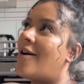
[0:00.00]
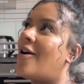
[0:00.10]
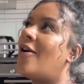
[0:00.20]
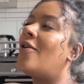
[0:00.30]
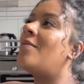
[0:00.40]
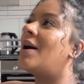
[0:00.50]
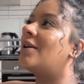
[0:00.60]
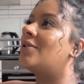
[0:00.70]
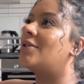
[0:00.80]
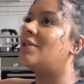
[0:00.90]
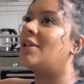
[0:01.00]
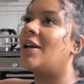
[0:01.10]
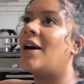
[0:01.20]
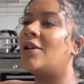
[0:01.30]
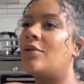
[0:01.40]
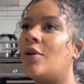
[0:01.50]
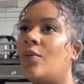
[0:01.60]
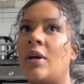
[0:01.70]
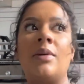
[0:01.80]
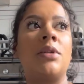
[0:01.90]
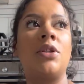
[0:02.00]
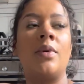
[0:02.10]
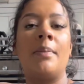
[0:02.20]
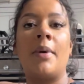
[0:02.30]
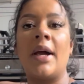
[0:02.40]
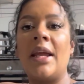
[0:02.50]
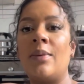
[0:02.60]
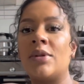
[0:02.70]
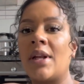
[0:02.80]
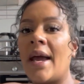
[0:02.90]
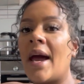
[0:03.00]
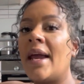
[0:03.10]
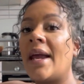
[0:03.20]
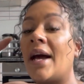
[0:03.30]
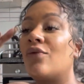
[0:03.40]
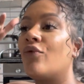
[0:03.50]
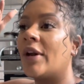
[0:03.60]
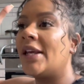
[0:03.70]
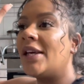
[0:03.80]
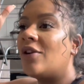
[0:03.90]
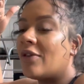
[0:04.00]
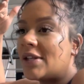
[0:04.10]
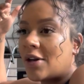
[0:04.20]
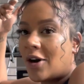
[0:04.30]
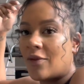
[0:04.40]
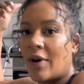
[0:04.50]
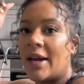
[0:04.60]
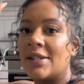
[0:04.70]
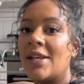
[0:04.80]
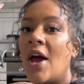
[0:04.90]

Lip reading: Oh my God. I don't know what he was doing, but he was like, he had really increased heart rates,